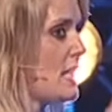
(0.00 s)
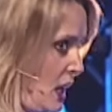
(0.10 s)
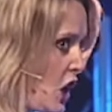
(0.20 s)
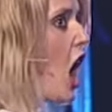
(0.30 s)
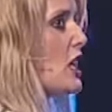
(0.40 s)
it's
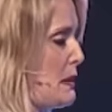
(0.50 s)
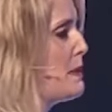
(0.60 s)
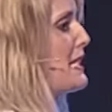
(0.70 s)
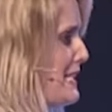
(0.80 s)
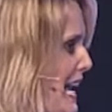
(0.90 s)
going to cost
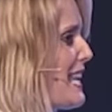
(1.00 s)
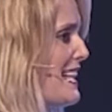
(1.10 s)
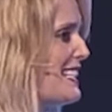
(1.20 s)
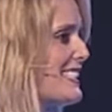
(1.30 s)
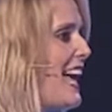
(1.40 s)
me to say
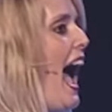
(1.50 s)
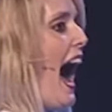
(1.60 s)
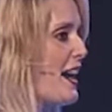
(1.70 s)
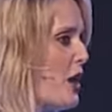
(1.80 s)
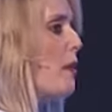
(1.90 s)
this.
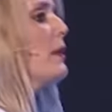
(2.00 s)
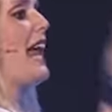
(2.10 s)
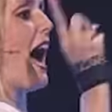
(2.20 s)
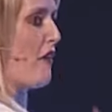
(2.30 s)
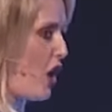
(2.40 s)
I know I'm
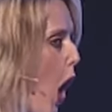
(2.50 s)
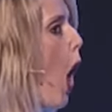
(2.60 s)
going to have an